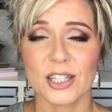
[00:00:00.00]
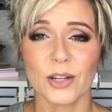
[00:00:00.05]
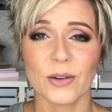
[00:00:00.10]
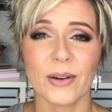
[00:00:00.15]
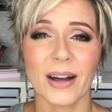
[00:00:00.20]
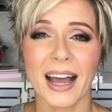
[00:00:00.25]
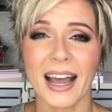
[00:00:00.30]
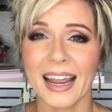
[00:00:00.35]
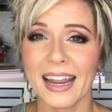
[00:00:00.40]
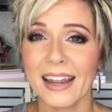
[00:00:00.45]

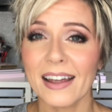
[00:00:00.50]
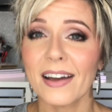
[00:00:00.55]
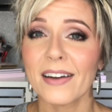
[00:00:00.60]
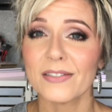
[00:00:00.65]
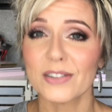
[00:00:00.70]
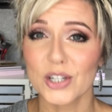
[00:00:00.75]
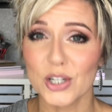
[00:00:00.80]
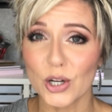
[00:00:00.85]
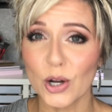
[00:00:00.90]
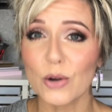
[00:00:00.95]
So I
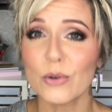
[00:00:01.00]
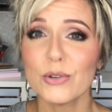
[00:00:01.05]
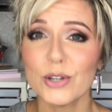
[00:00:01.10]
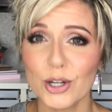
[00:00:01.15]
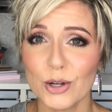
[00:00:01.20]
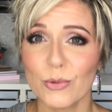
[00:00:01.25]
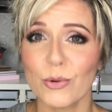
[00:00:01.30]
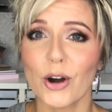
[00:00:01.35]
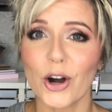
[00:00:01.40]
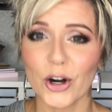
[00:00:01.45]
have shown
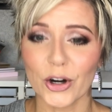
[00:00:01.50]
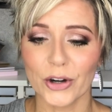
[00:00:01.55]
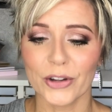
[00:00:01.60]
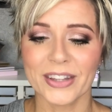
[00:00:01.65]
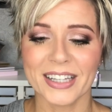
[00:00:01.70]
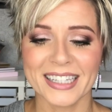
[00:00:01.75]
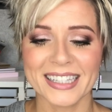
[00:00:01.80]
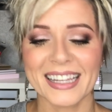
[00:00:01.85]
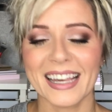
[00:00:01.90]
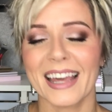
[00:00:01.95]
you
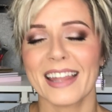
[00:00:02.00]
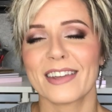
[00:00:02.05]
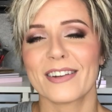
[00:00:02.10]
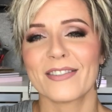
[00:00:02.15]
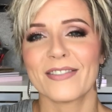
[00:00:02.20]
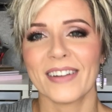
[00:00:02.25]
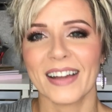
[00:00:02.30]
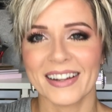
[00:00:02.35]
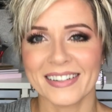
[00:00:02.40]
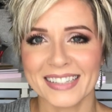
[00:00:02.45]
all these
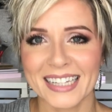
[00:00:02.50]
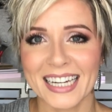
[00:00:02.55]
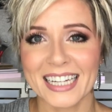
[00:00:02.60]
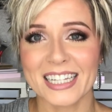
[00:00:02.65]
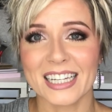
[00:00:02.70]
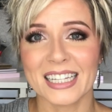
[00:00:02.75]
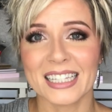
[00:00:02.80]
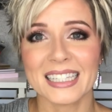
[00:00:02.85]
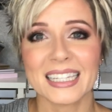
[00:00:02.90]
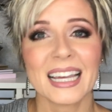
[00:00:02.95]
other
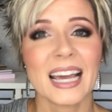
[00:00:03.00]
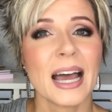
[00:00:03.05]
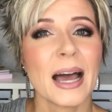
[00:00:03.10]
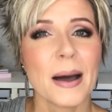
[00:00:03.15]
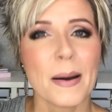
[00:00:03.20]
foundations,